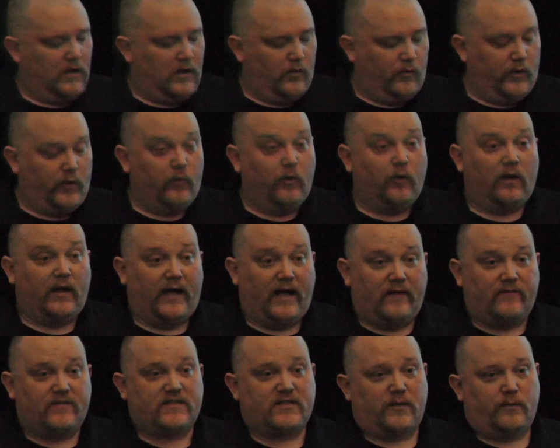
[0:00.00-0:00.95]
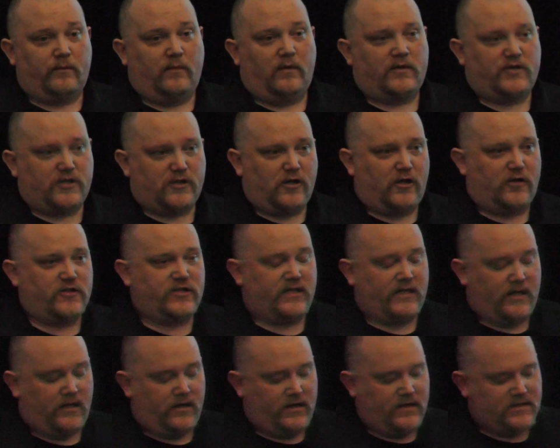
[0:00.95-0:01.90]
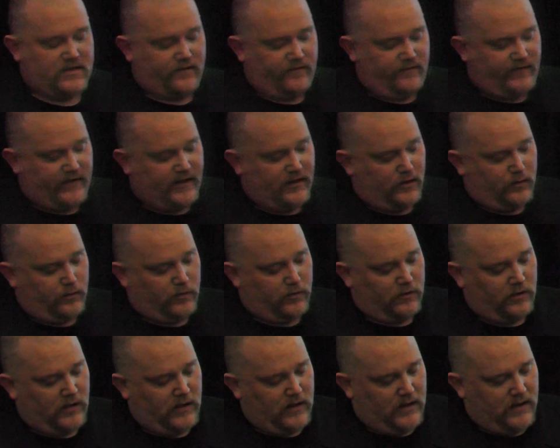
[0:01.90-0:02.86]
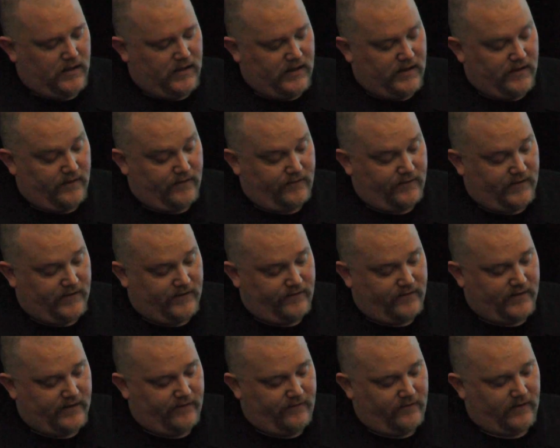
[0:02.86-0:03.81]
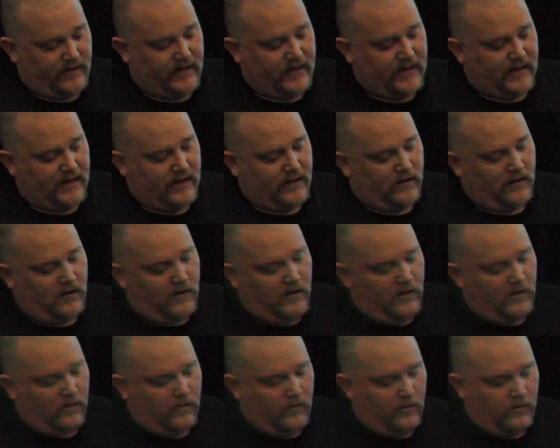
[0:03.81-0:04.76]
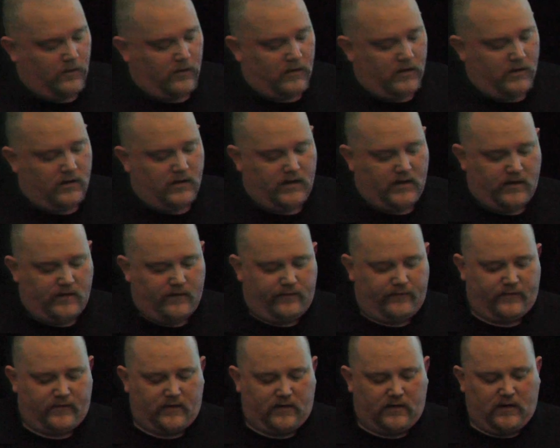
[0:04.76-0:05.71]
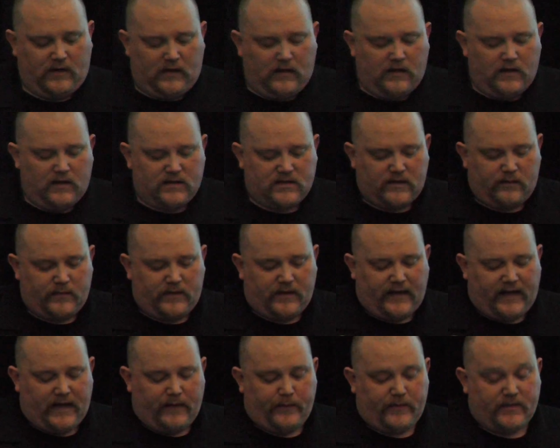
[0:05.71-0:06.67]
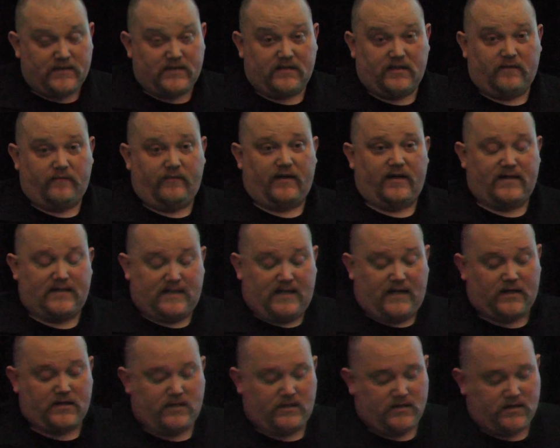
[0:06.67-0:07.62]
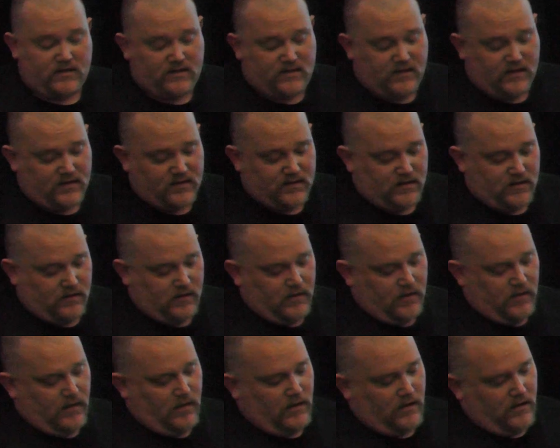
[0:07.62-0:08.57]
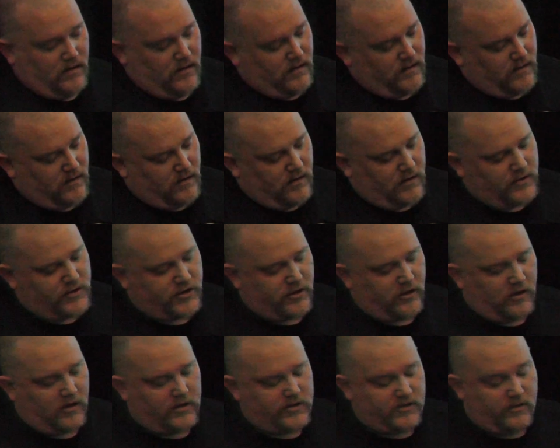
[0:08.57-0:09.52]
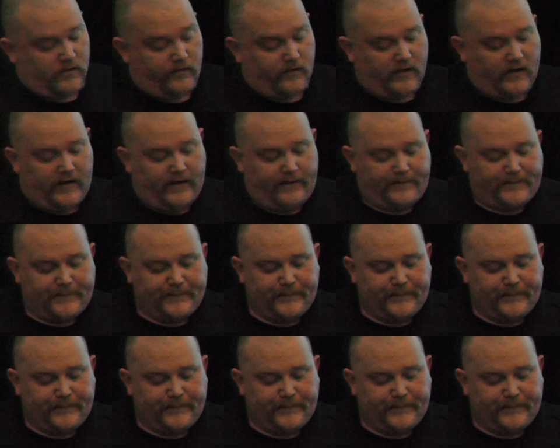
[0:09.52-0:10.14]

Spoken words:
We will have some charging areas available if they forget, or if something happens and the device actually just doesn't charge overnight.